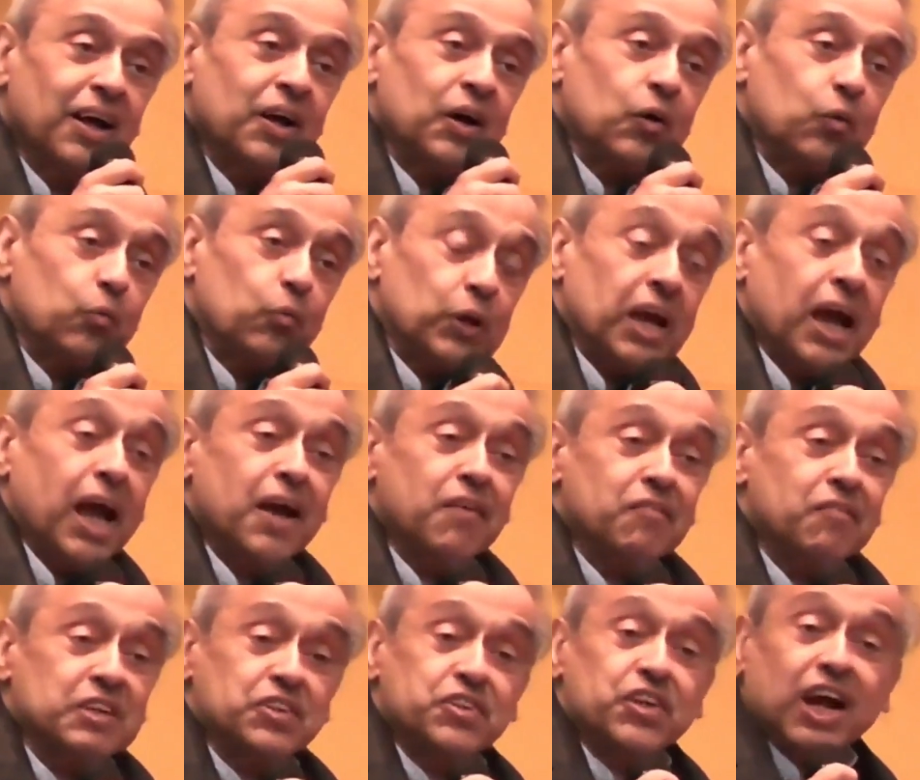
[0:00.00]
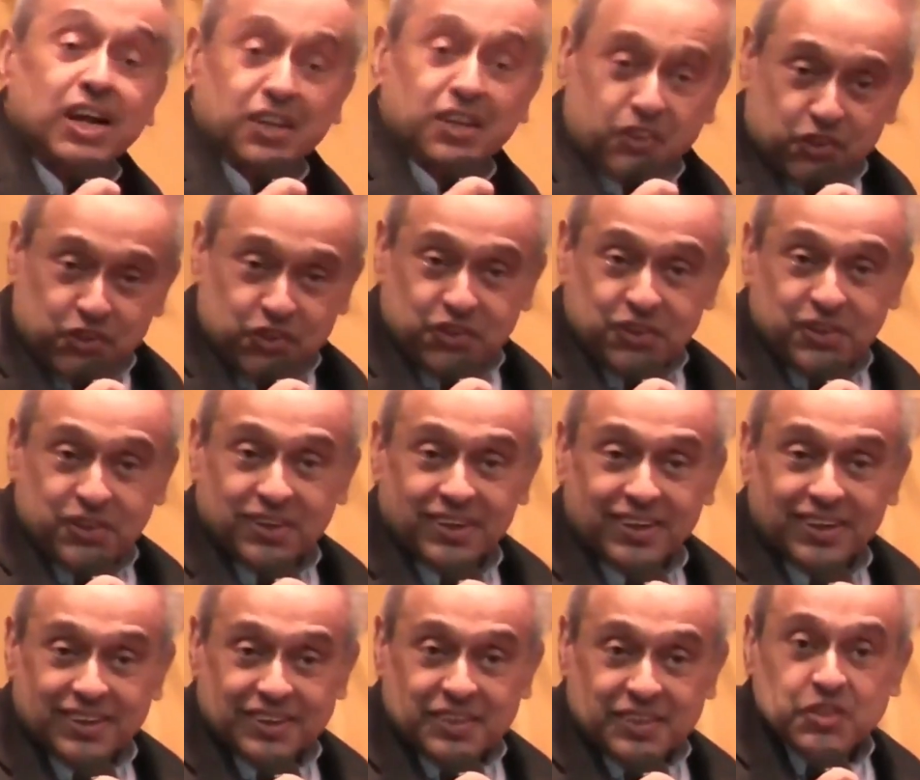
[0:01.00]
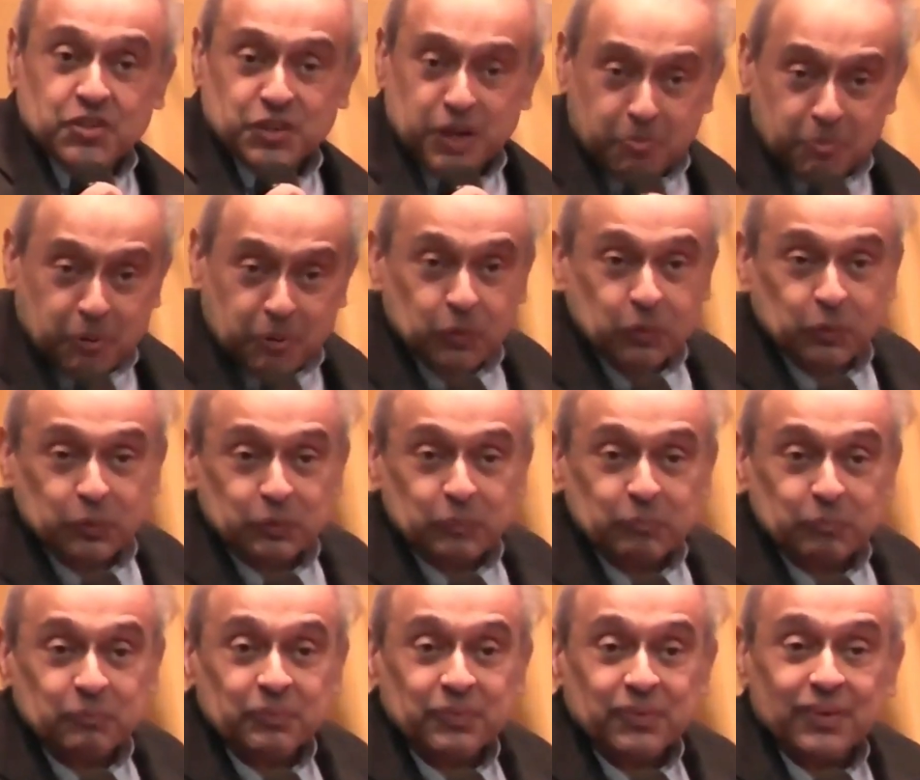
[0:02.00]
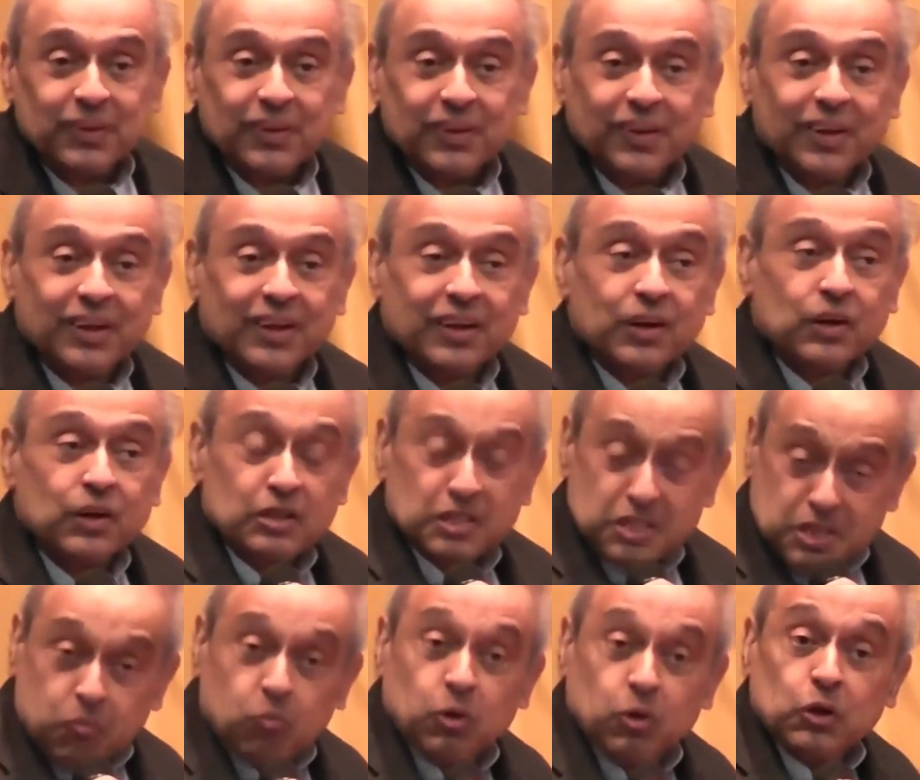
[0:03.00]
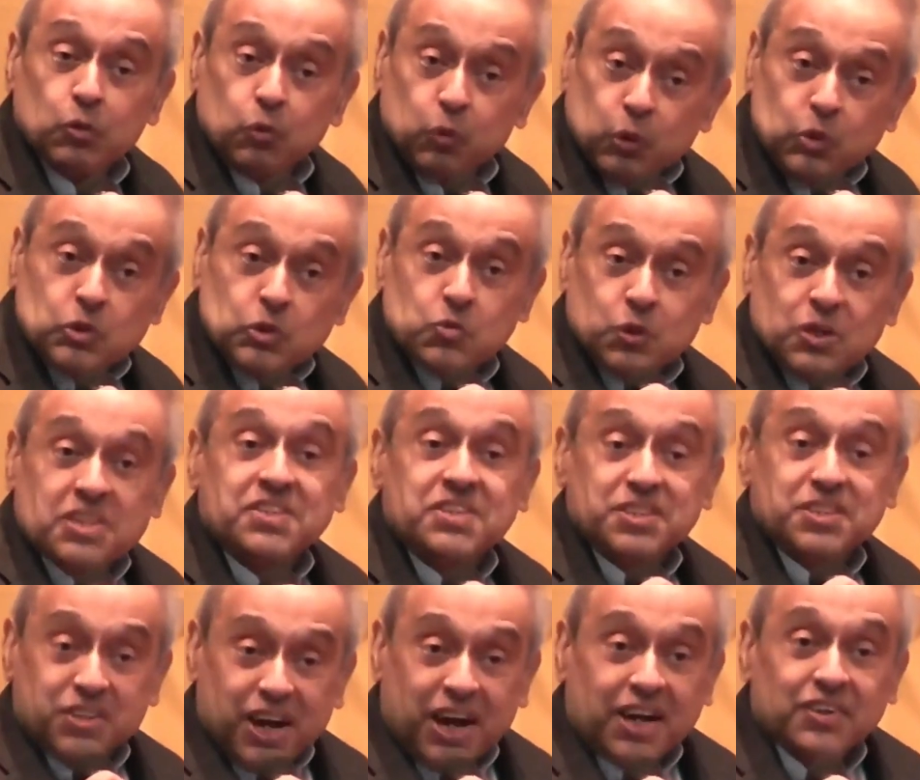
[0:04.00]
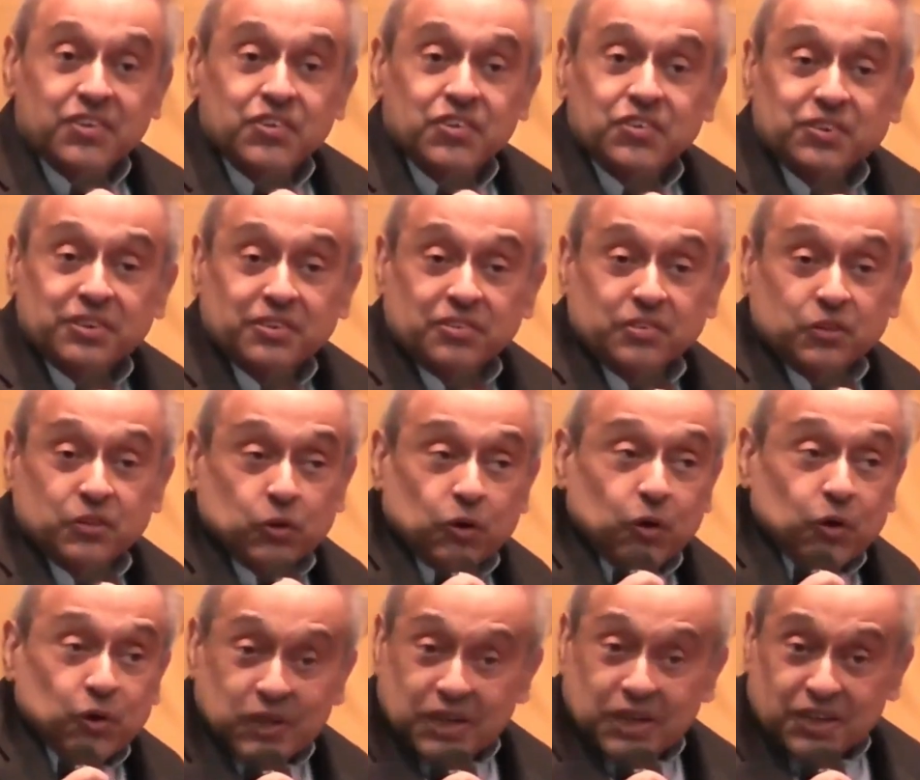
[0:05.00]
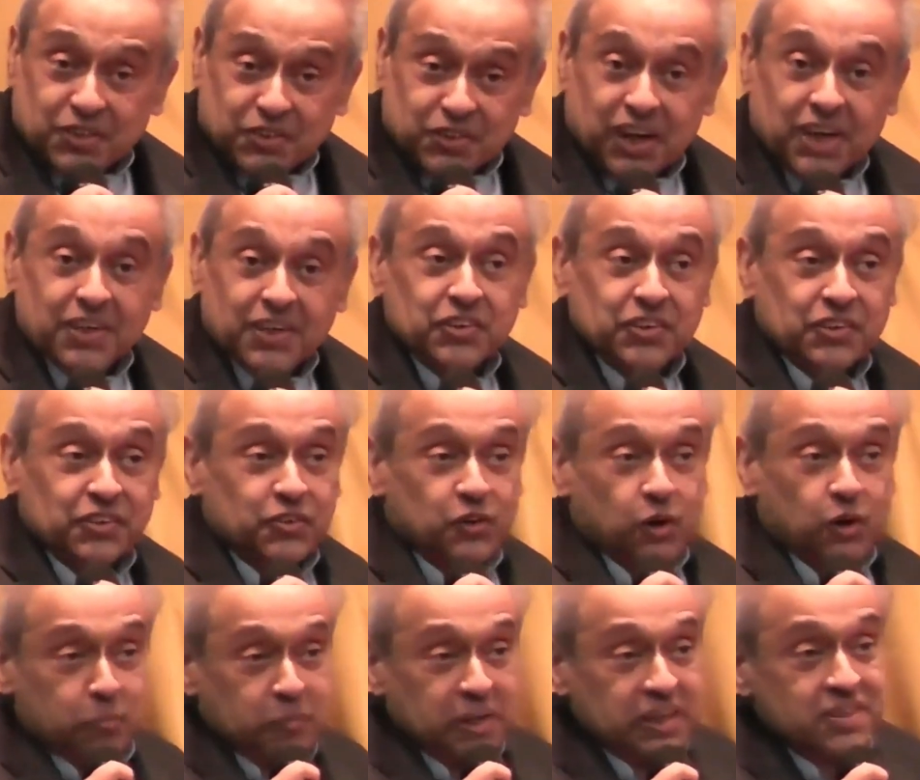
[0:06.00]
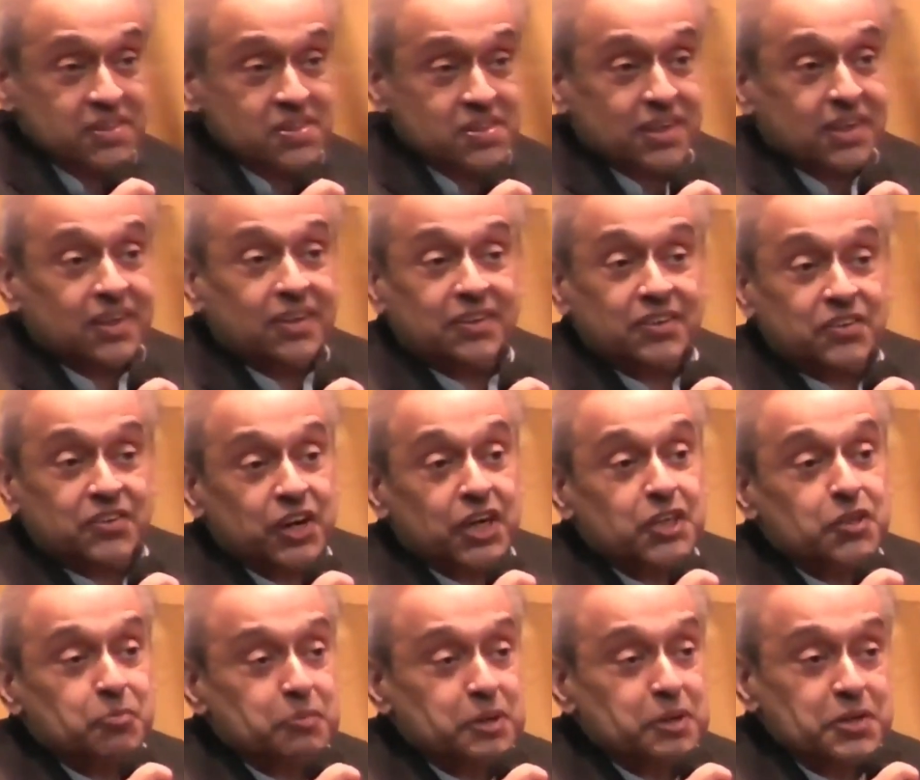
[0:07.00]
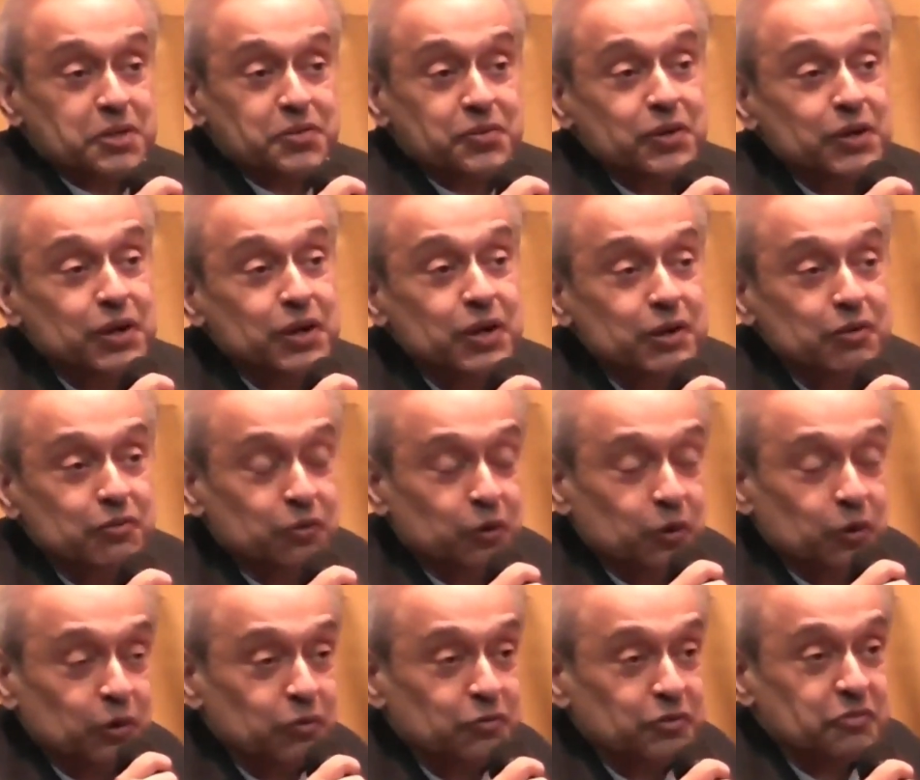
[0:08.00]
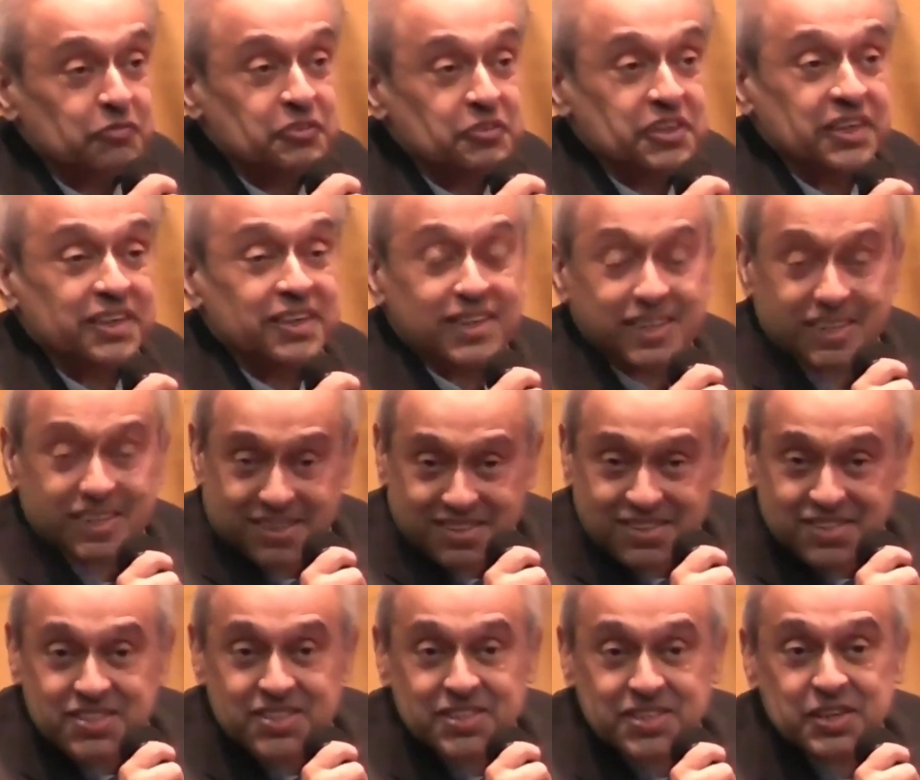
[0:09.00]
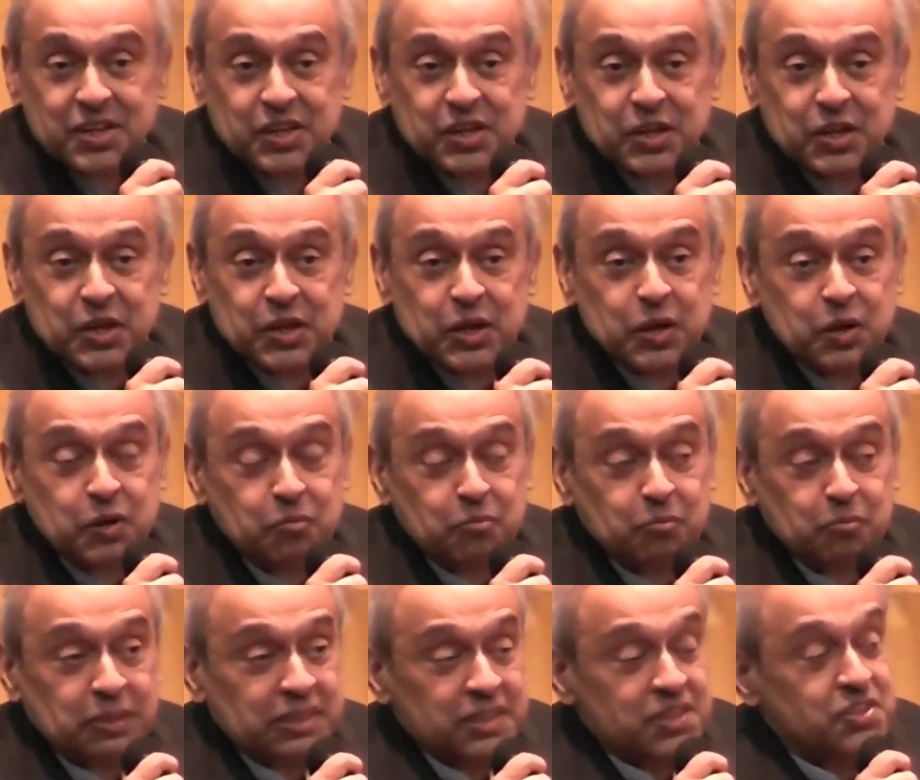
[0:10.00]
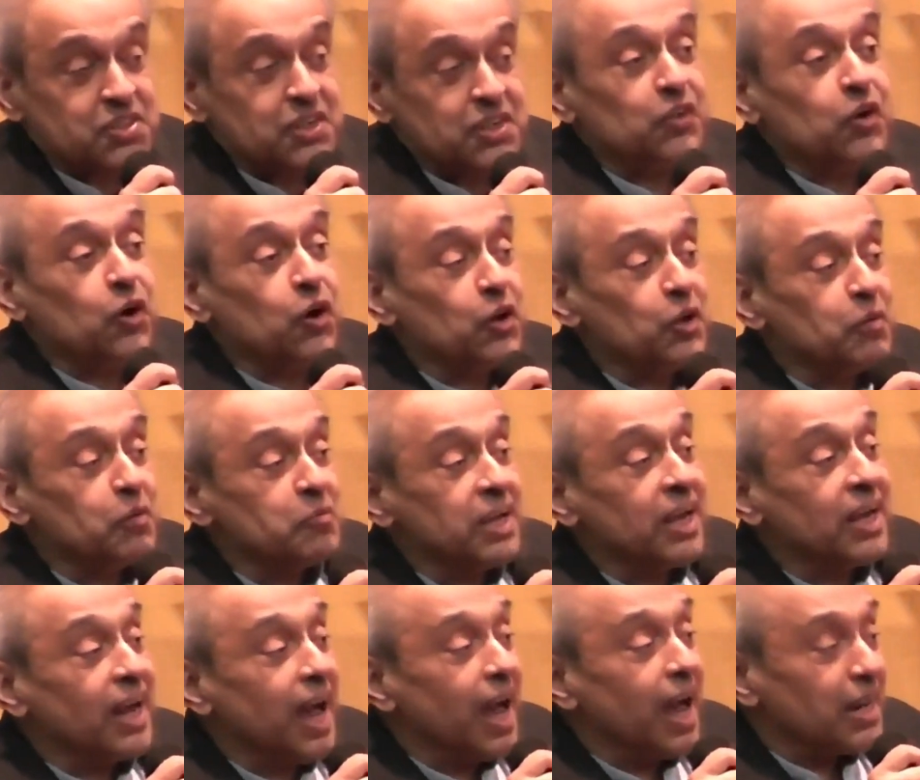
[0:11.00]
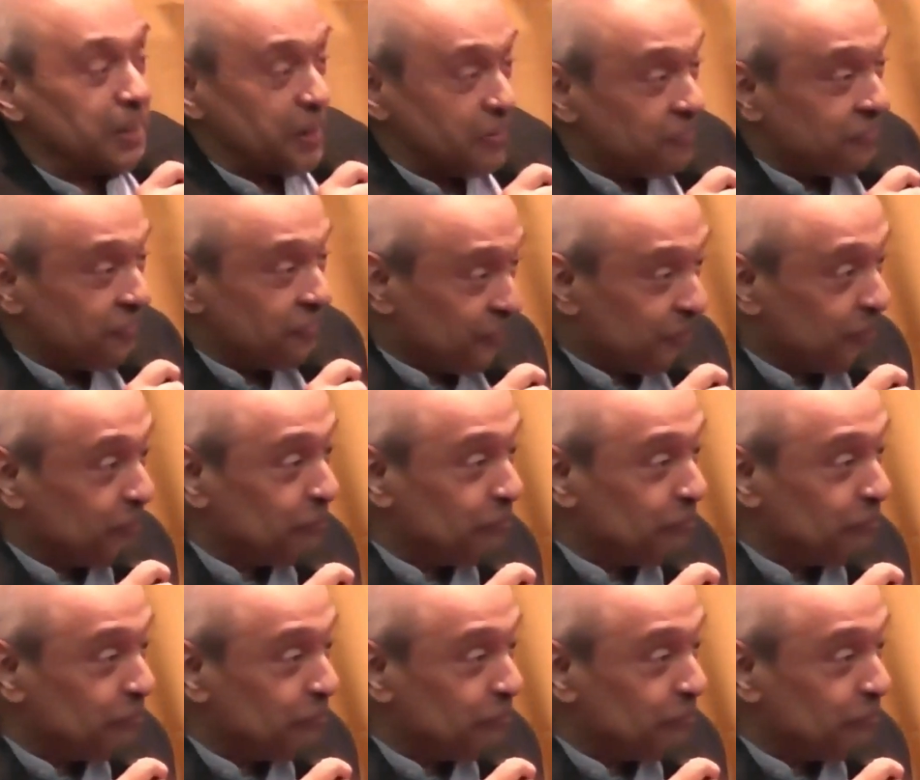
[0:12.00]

We have a judge in this neighborhood, someone who was once a judge. It's no longer a judge. It's not made a single judgment for 15 years. But they still call him Young Arif,